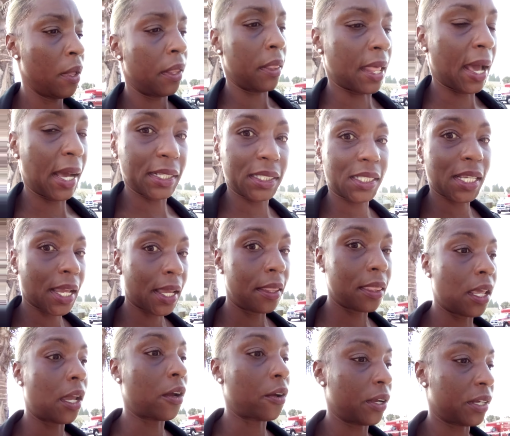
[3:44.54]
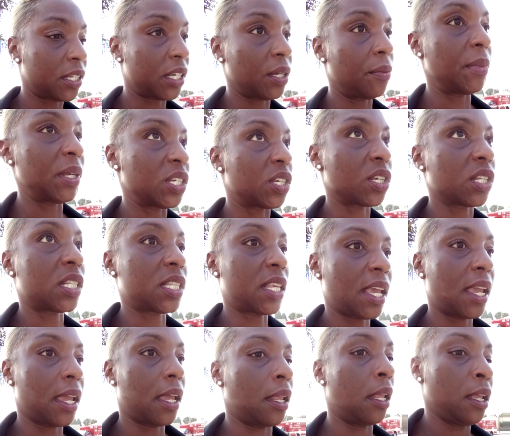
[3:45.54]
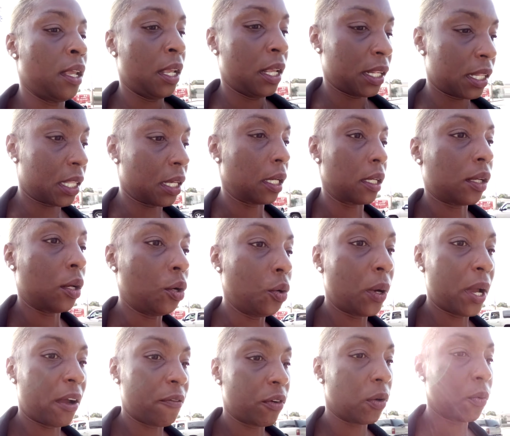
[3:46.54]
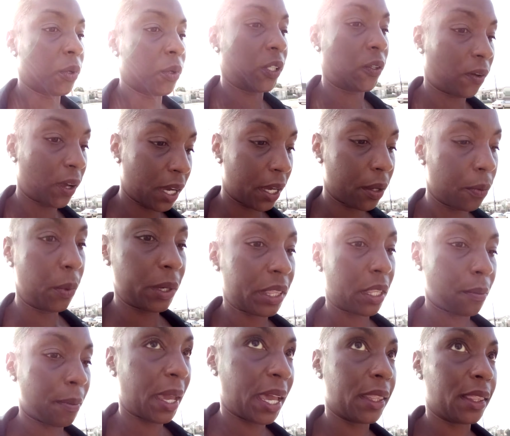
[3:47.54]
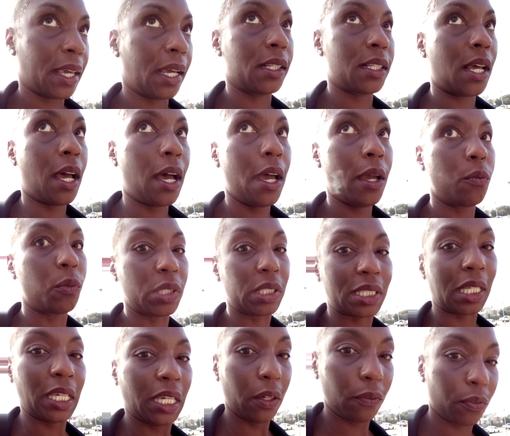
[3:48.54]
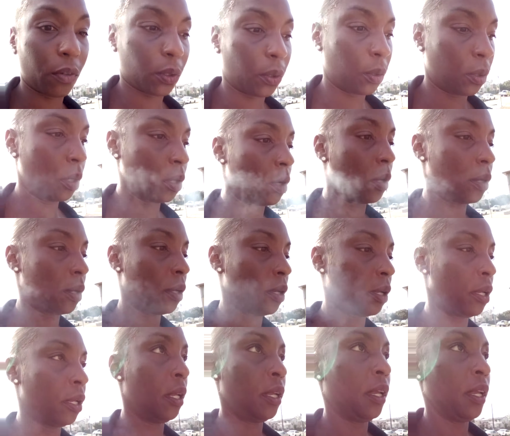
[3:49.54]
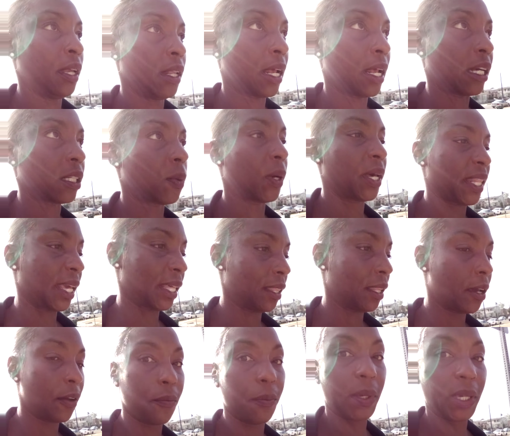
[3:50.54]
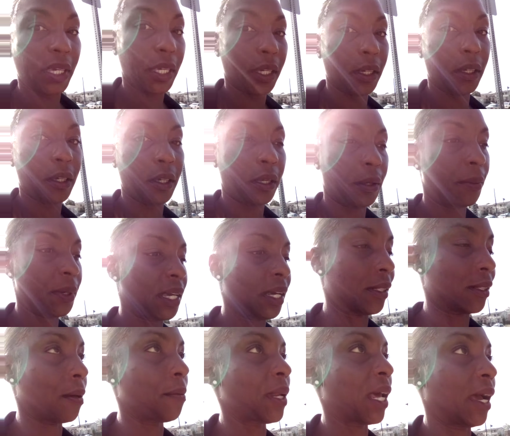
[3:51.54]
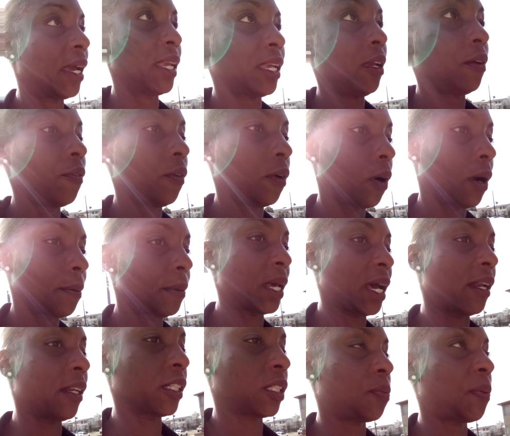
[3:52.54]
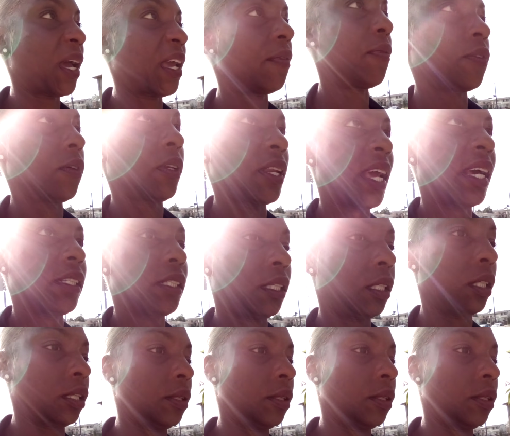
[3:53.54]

Not saying they're a demon, just saying that whoever was fucking with them at that time was evil. That's why they love me. Because I'm not evil. I'm not a spiteful, nasty